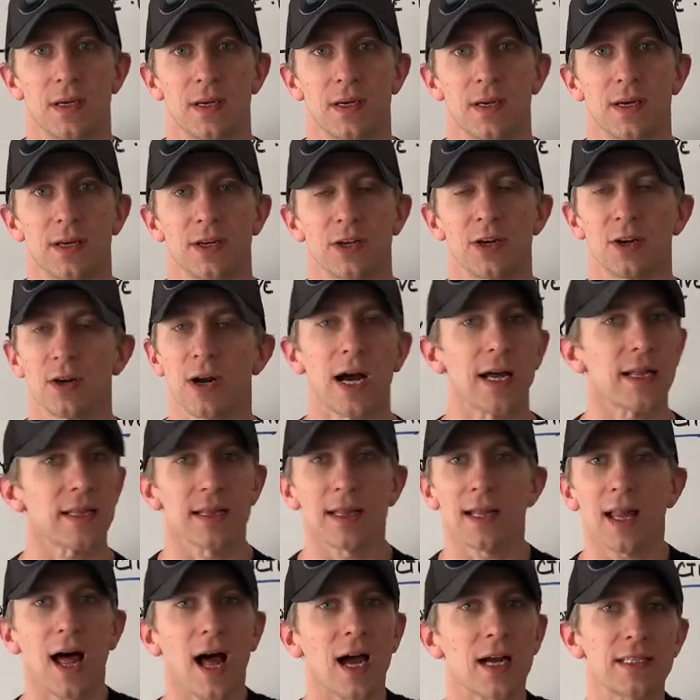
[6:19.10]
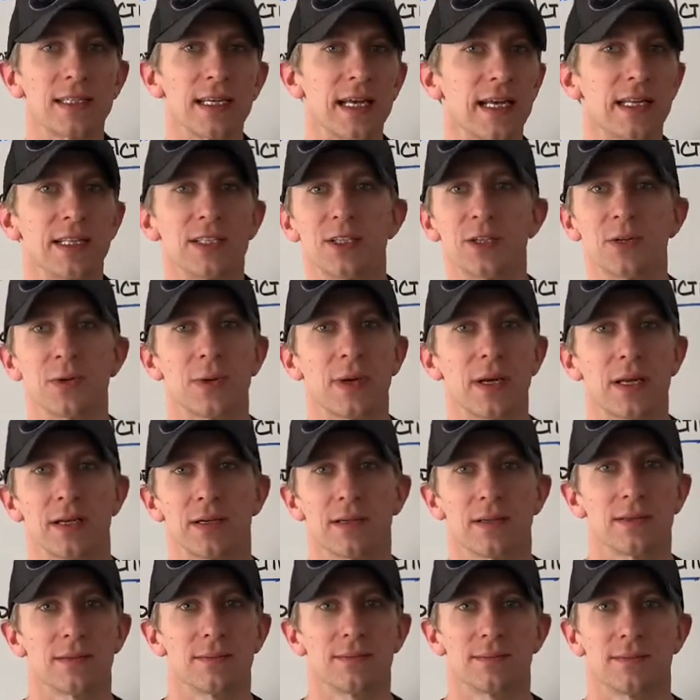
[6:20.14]
You're not locked into it,
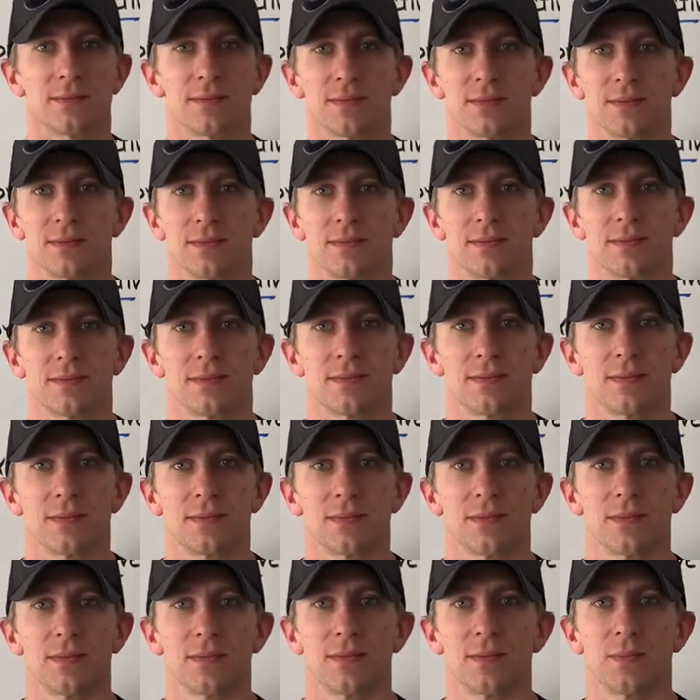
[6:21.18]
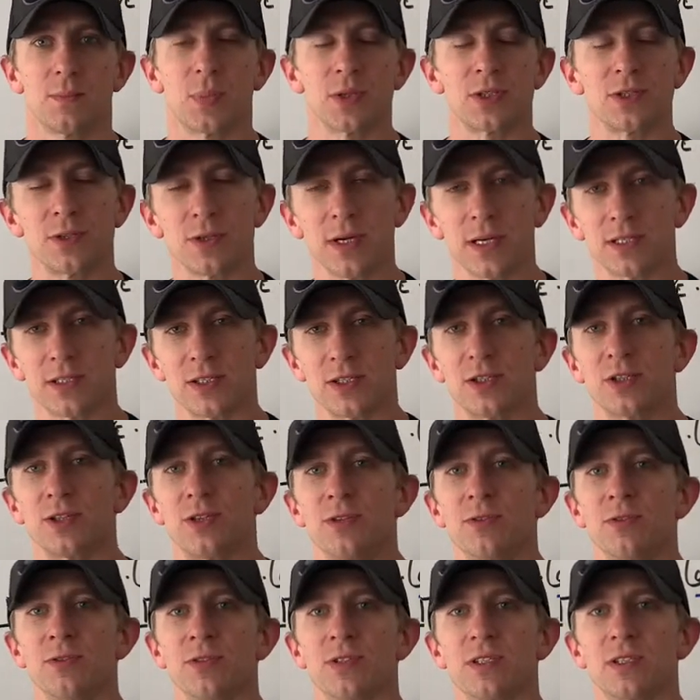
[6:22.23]
but you get to
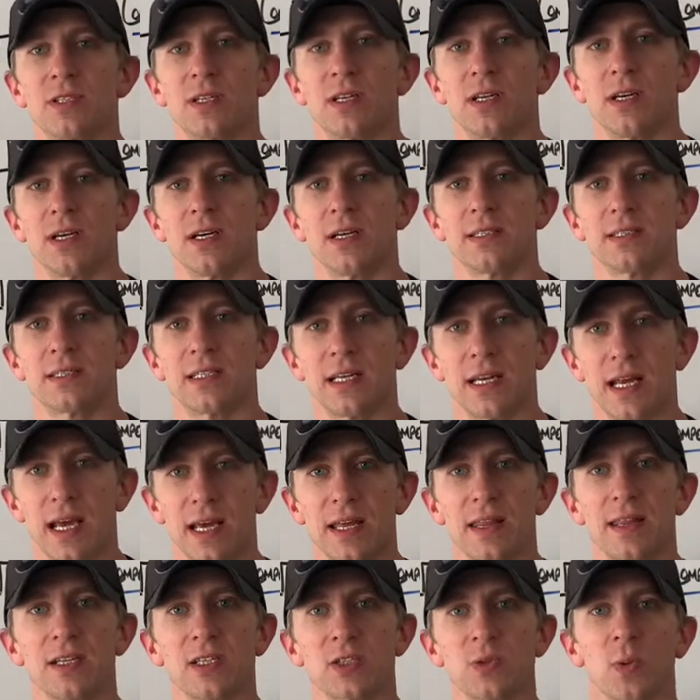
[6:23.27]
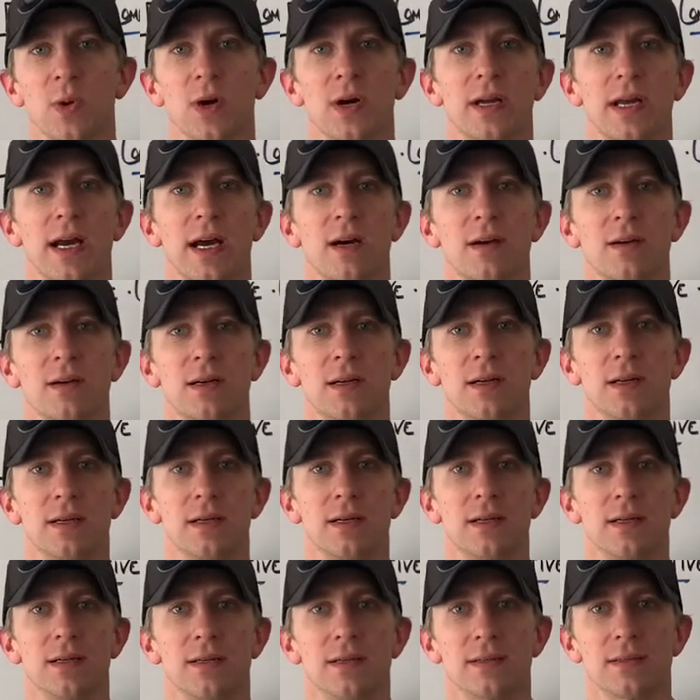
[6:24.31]
choose. Today, this workout,
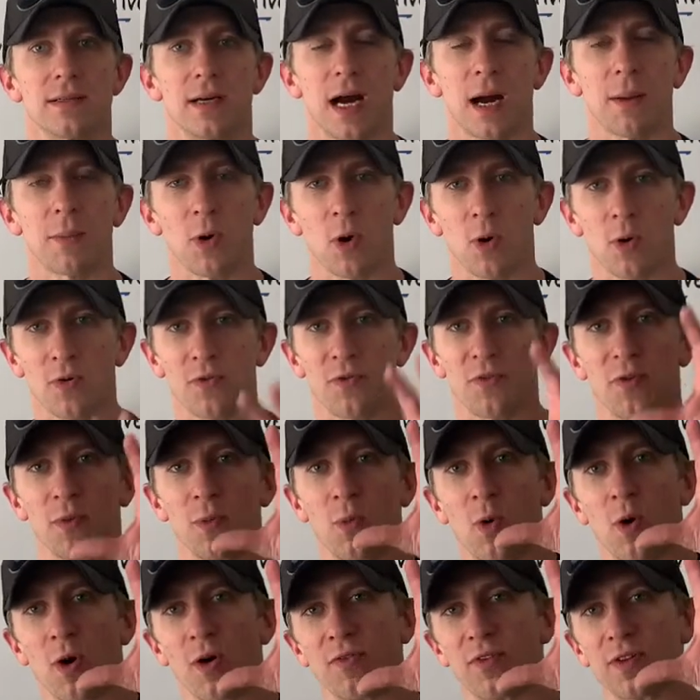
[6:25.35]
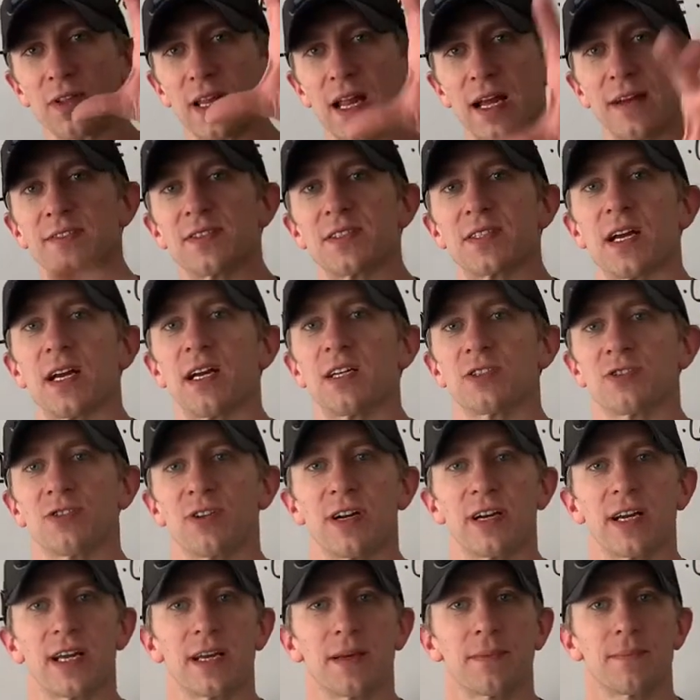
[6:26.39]
I'm going for more of a lifestyle
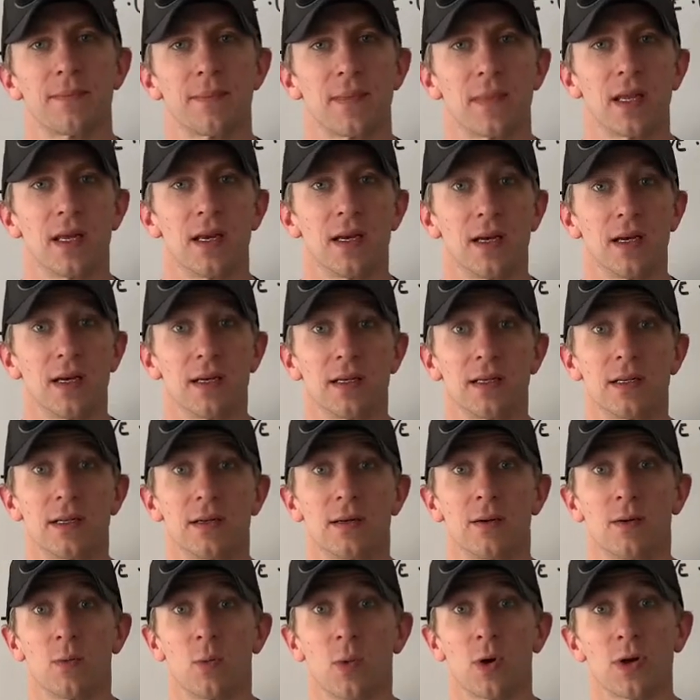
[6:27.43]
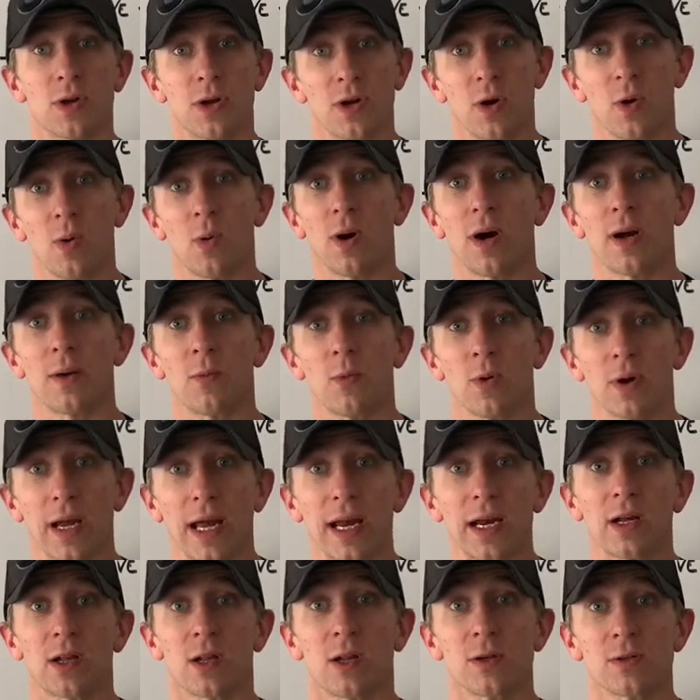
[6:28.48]
training. Well, you know what? We're
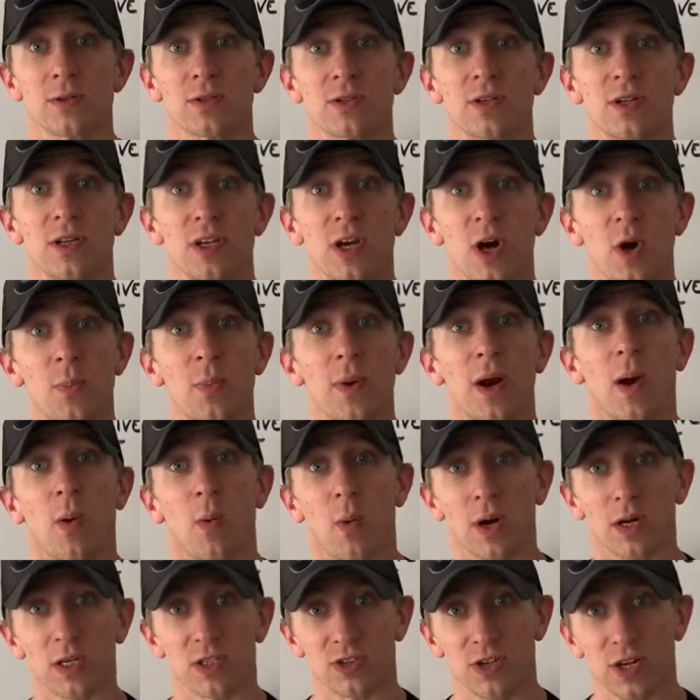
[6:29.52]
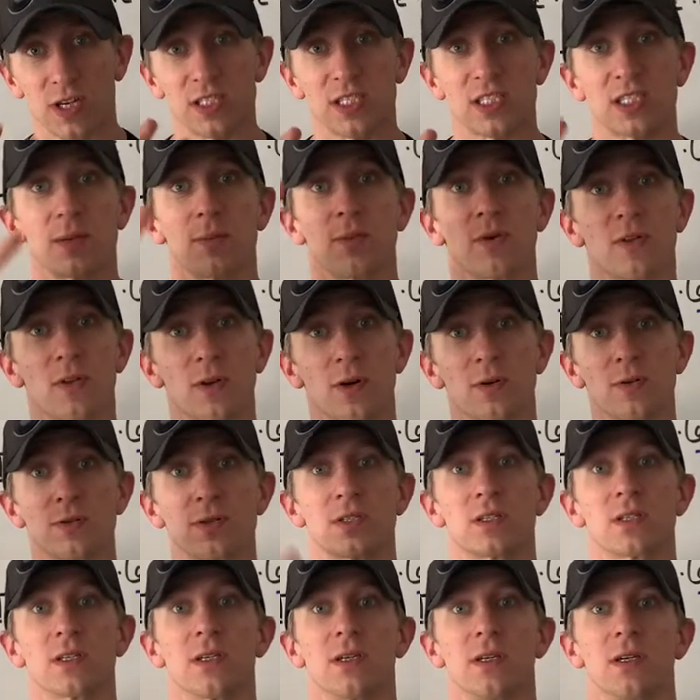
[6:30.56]
getting closer to the open. I want to try some of
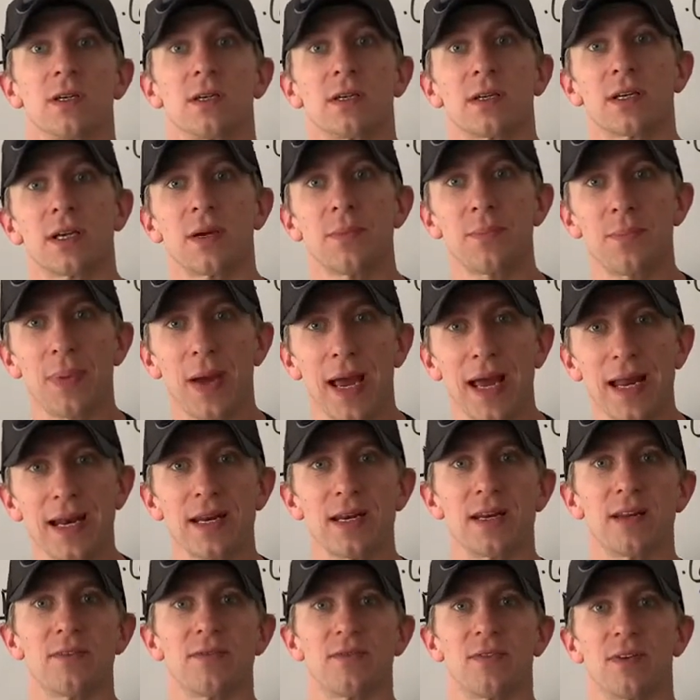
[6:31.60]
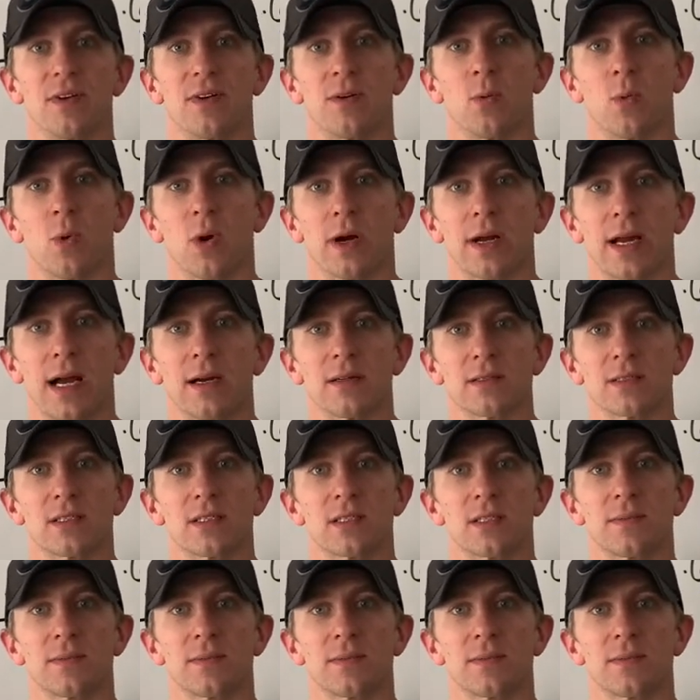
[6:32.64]
those competitive workouts.